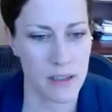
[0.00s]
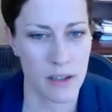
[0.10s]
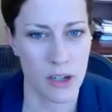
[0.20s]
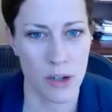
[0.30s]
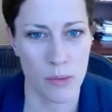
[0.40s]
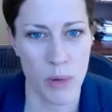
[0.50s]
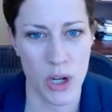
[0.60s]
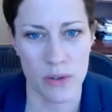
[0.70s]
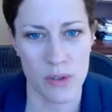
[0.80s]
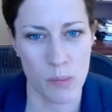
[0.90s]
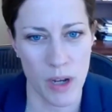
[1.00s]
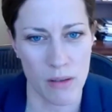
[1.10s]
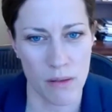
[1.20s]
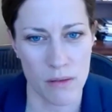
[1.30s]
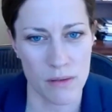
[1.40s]
that are posed by
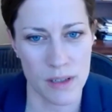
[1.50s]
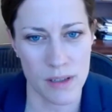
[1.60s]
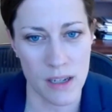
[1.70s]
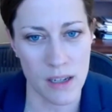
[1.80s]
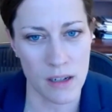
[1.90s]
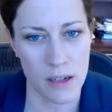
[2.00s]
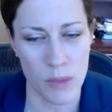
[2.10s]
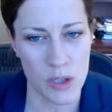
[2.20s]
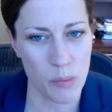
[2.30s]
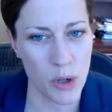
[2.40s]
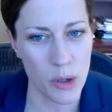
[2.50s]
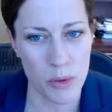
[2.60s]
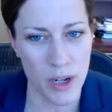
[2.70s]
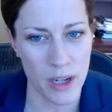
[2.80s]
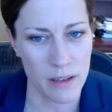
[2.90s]
those seeking to
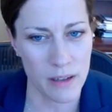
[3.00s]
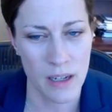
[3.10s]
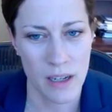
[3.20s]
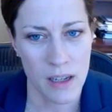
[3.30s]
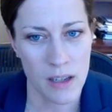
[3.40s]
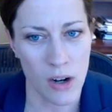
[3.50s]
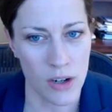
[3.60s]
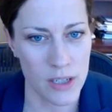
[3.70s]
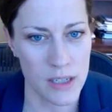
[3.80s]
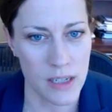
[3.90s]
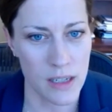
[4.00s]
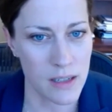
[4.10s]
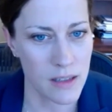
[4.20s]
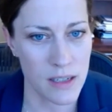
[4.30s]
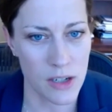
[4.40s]
misappropriate R&D to
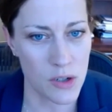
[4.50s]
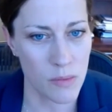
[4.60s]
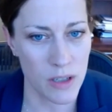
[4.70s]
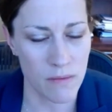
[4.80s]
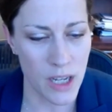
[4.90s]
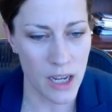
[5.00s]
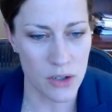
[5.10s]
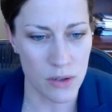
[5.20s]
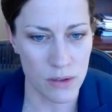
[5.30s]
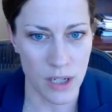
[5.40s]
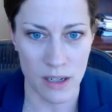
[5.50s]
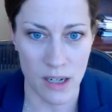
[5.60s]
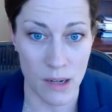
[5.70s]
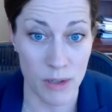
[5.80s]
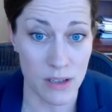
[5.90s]
the detriment of national
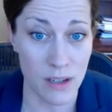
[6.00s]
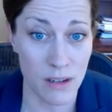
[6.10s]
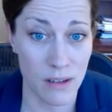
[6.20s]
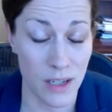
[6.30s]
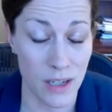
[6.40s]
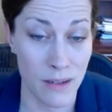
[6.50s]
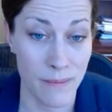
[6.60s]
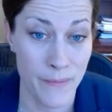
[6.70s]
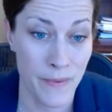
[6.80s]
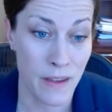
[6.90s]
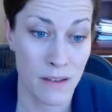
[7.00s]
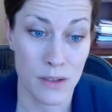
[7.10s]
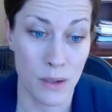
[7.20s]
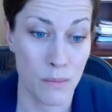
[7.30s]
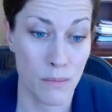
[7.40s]
economic security.
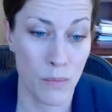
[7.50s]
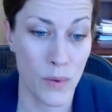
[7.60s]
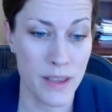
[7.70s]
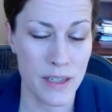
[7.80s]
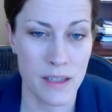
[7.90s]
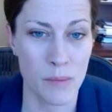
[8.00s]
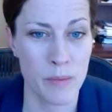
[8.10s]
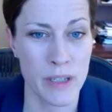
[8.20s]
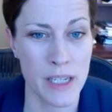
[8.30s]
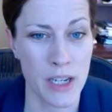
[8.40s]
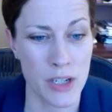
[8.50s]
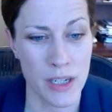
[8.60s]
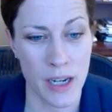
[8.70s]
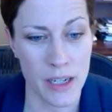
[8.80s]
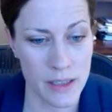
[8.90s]
So what this implementation
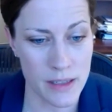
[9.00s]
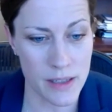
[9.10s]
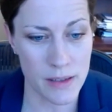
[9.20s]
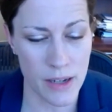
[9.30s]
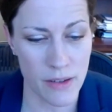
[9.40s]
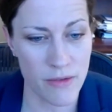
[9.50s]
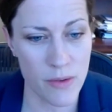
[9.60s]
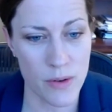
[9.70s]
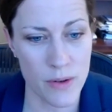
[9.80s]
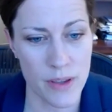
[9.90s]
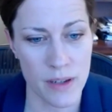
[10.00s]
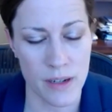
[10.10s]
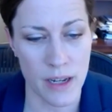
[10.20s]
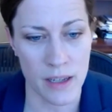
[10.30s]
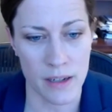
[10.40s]
guidance set forth,
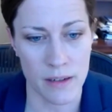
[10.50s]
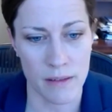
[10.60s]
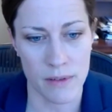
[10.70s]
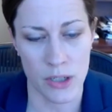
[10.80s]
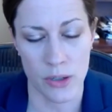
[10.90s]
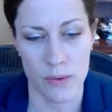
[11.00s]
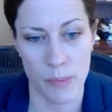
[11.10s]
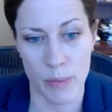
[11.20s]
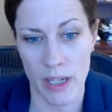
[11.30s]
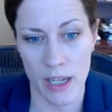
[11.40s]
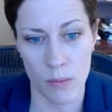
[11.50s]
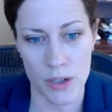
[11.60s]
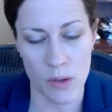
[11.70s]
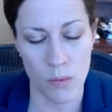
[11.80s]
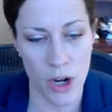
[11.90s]
and jumping ahead, what
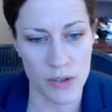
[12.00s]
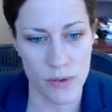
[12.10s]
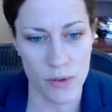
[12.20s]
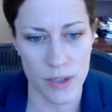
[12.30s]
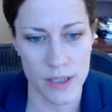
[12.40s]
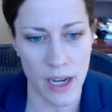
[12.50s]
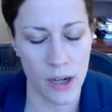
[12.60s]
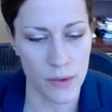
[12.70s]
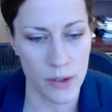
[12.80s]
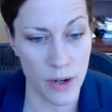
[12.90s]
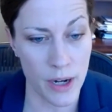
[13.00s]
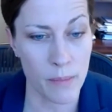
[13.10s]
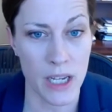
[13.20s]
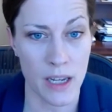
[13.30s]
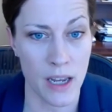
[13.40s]
to watch for is how the grant
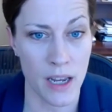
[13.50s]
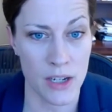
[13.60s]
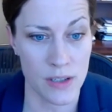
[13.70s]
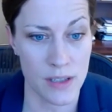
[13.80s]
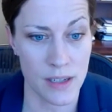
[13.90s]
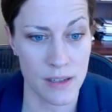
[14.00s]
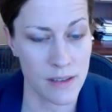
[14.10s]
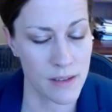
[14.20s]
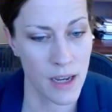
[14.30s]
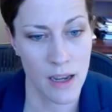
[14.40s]
making agencies